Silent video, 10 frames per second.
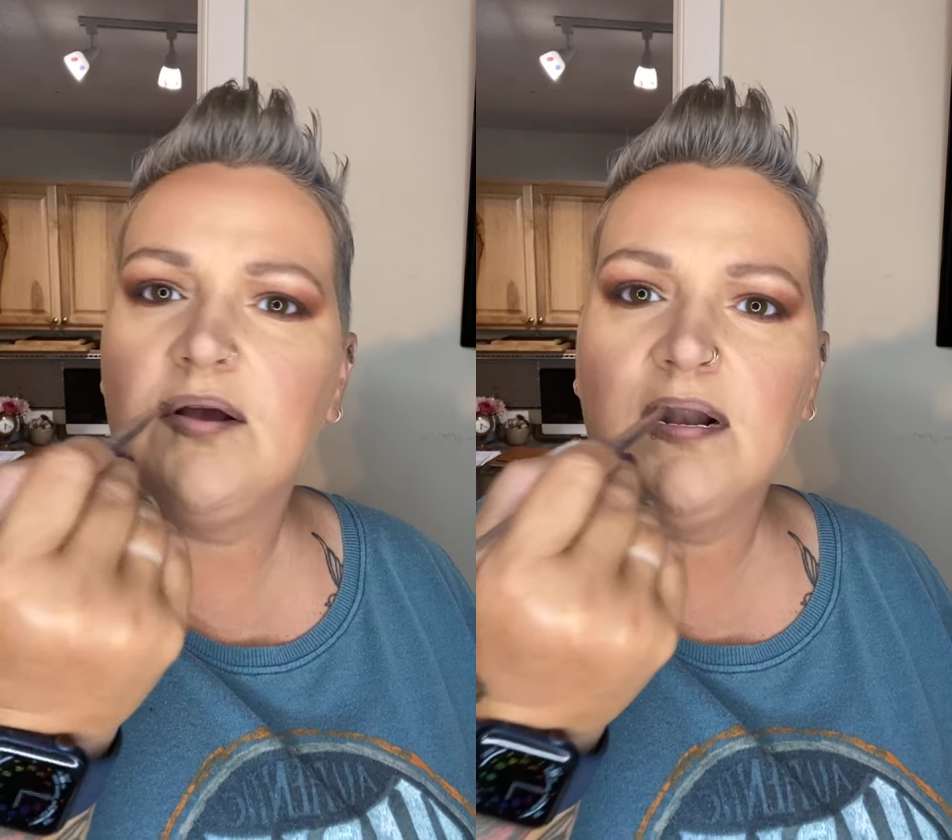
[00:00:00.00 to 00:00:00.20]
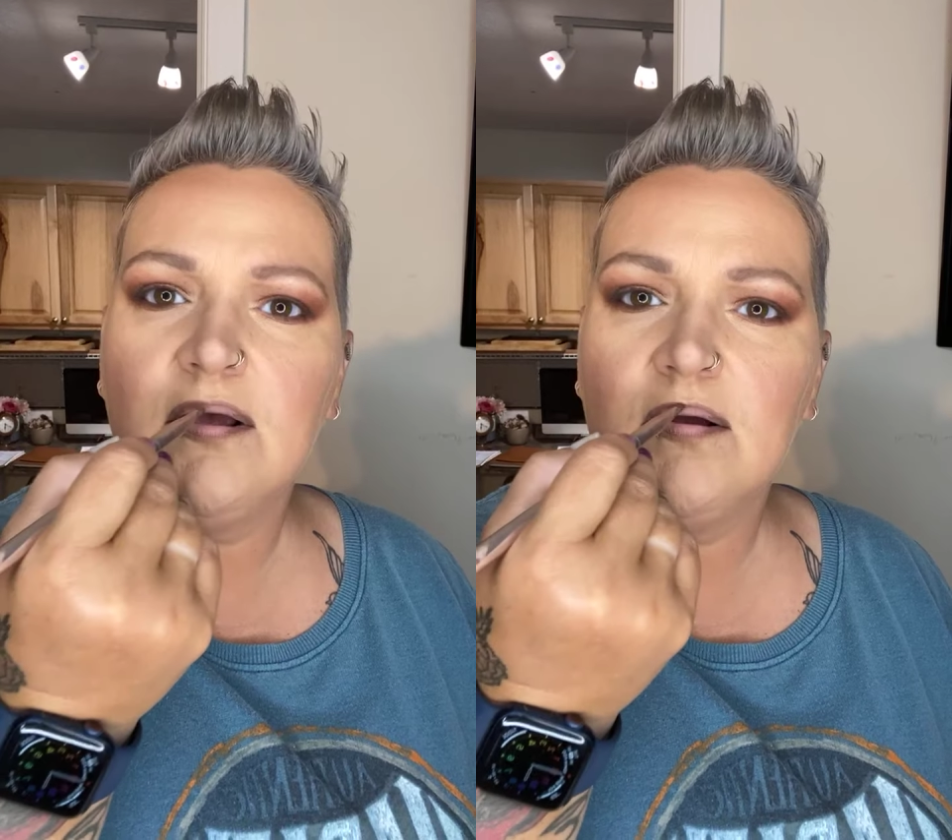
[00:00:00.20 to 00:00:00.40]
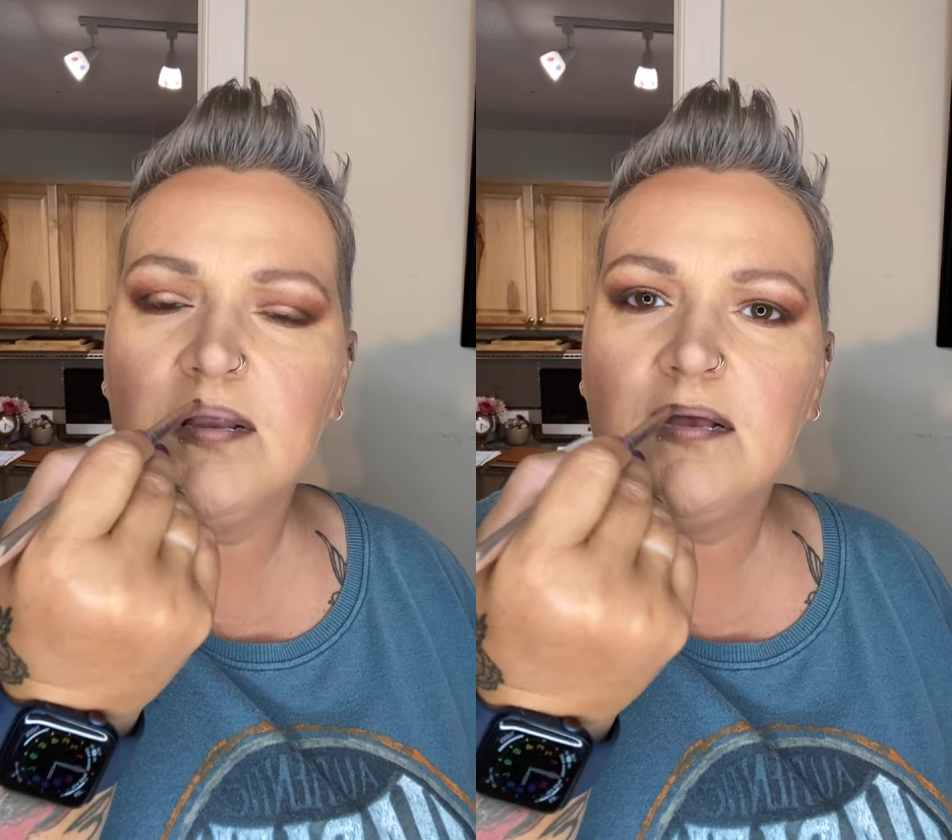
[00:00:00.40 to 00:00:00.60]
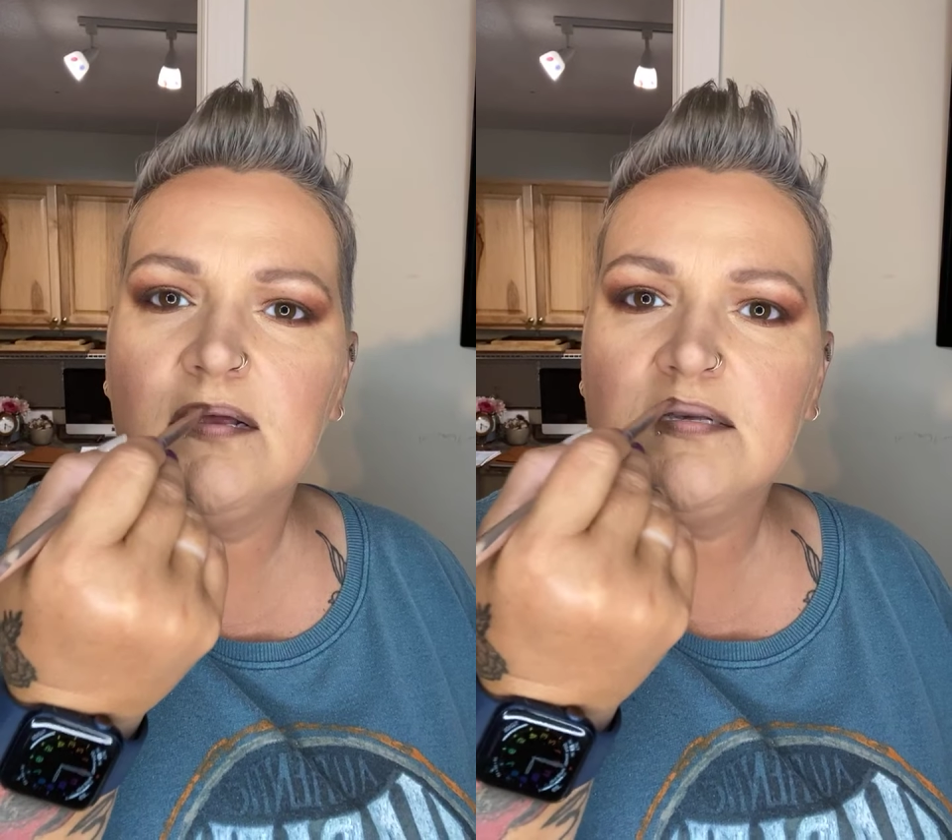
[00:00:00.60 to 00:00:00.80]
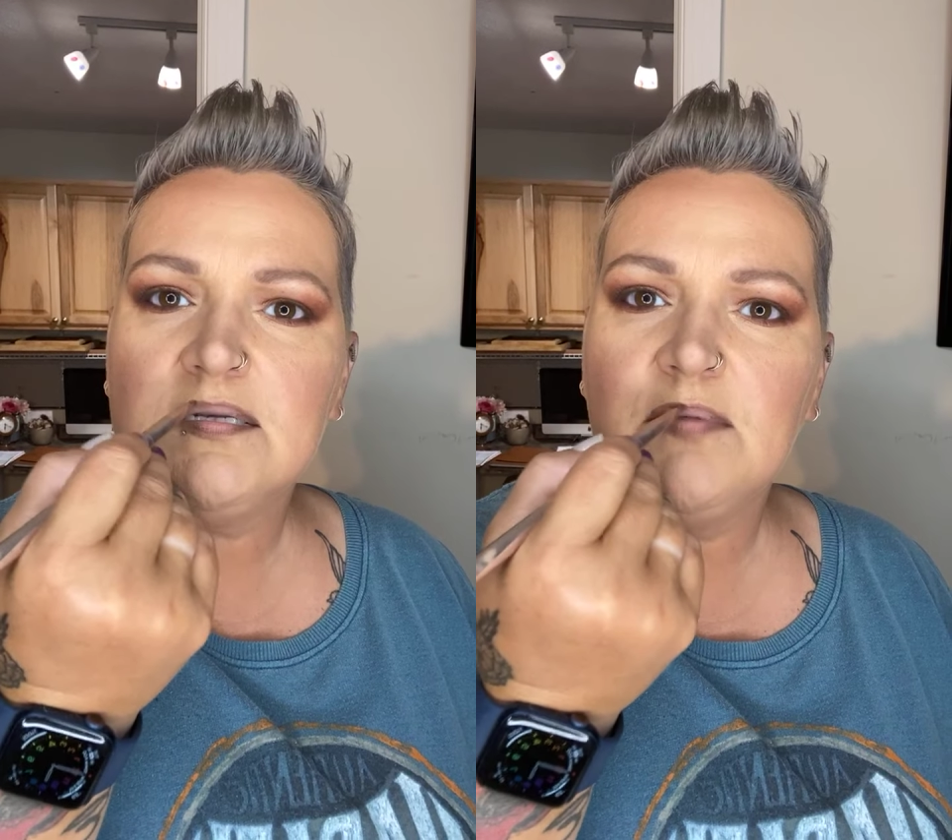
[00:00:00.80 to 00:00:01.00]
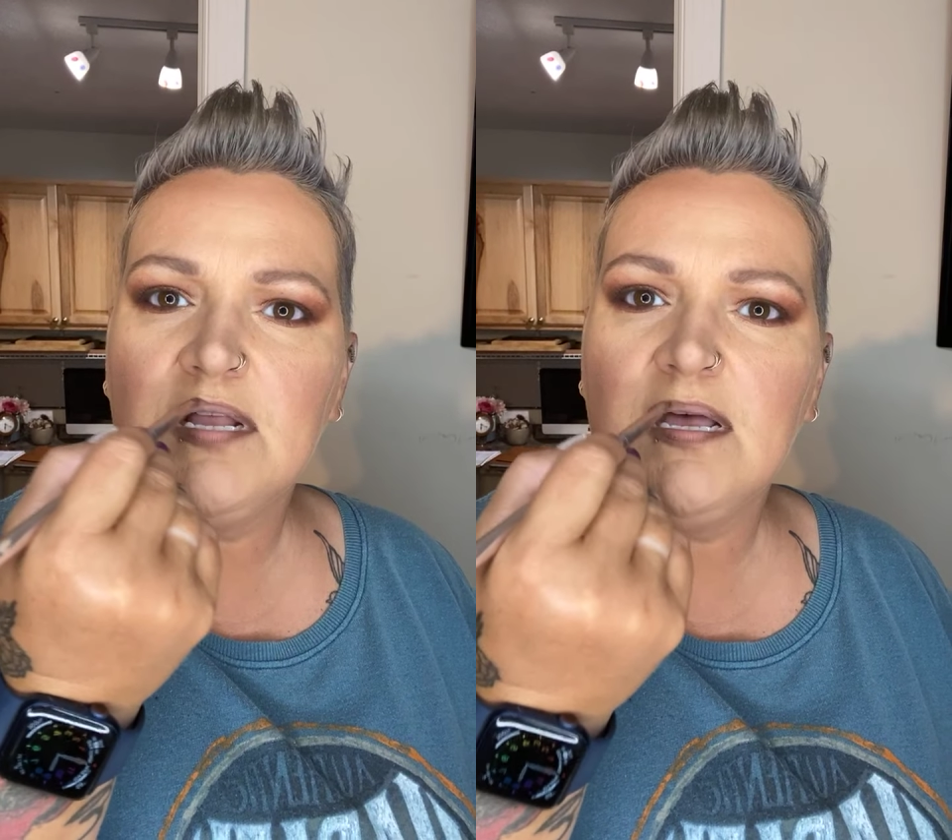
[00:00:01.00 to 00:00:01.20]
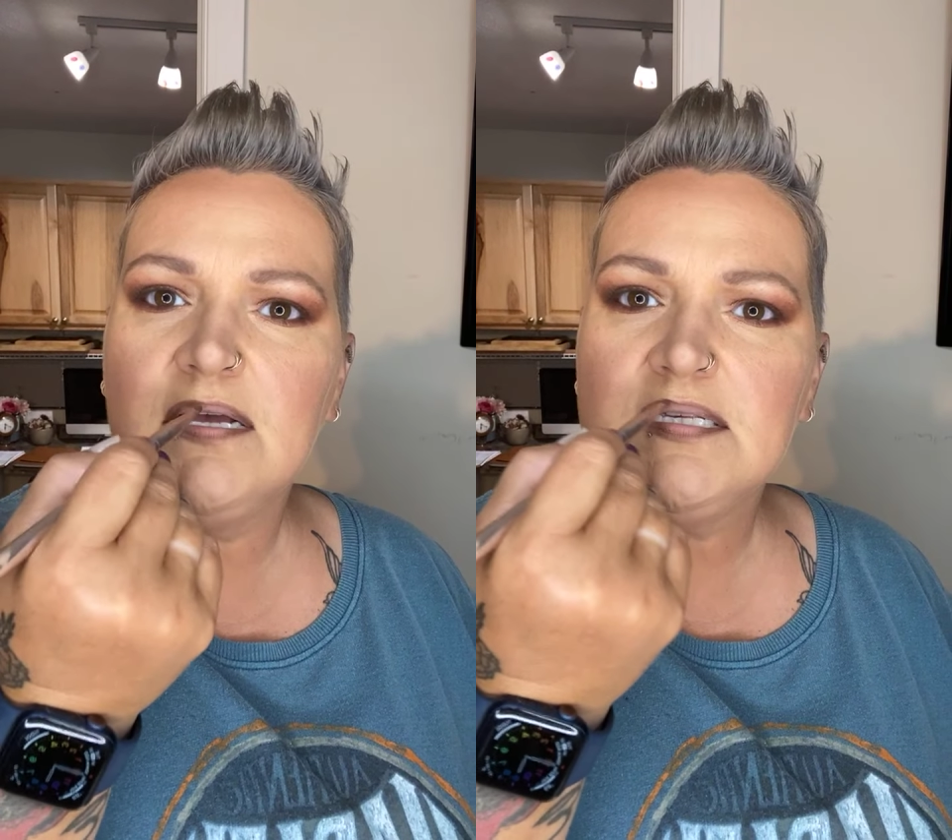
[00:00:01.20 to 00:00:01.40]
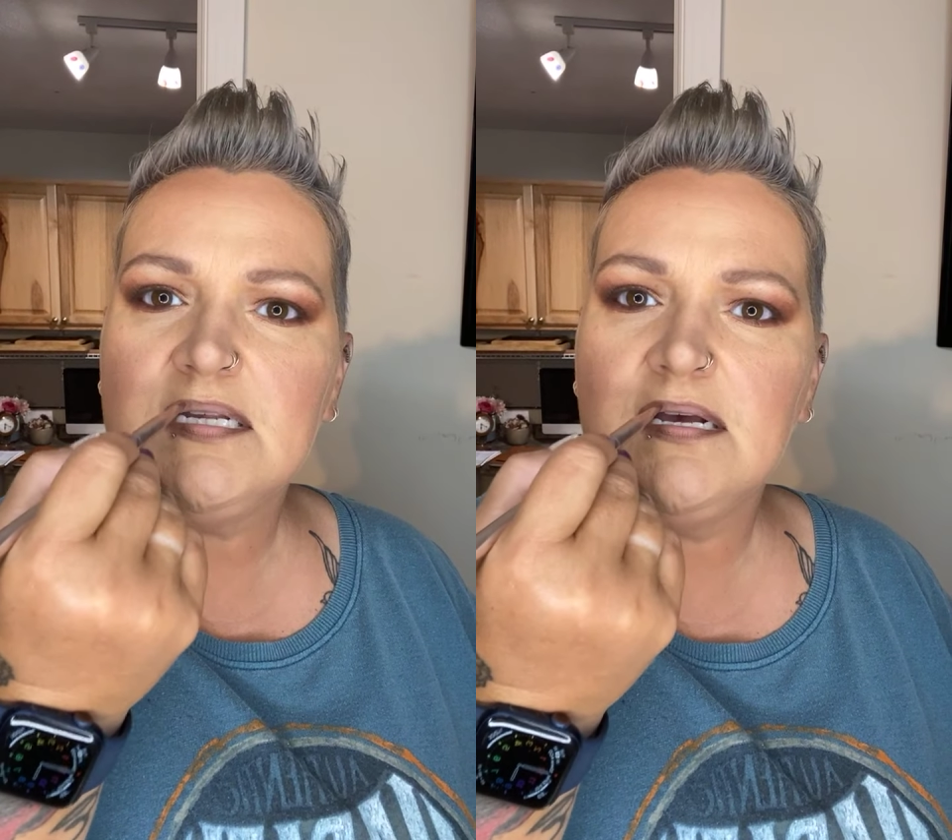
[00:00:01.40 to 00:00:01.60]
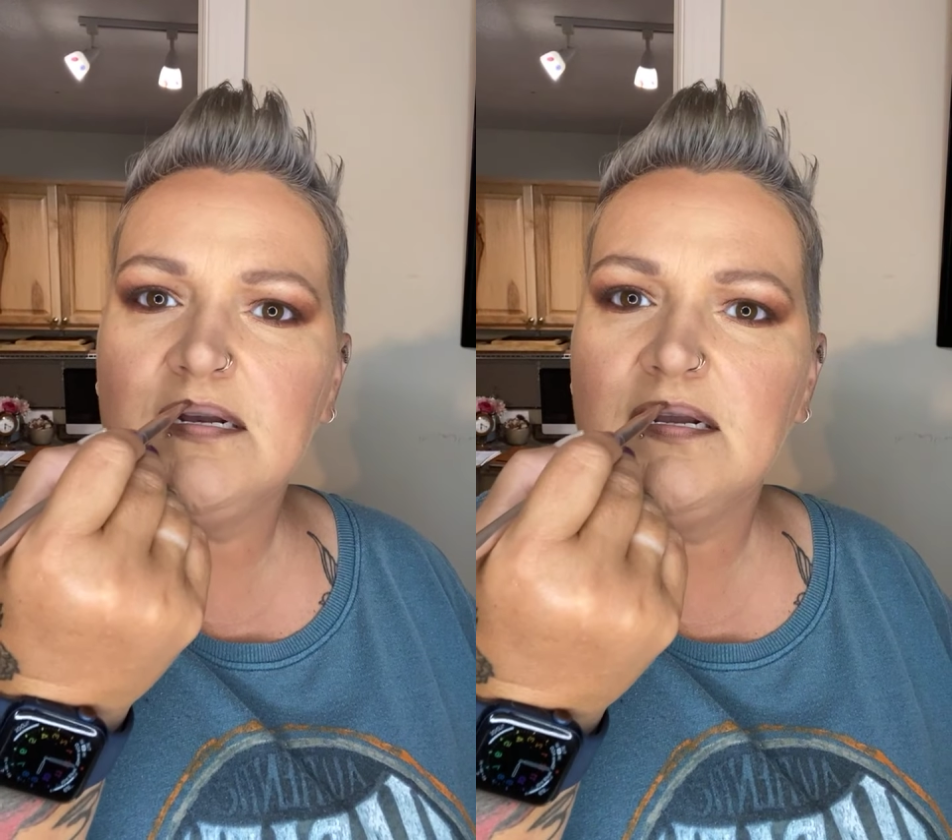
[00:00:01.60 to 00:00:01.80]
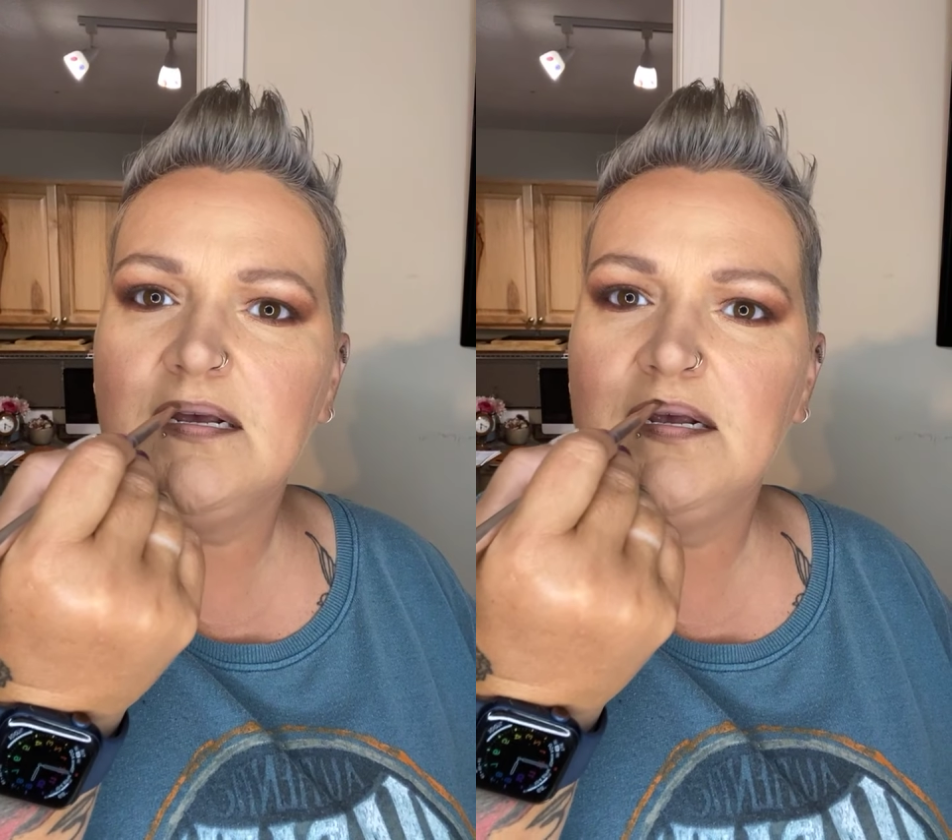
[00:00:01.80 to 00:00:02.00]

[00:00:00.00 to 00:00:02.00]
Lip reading: getting really close to my light stand,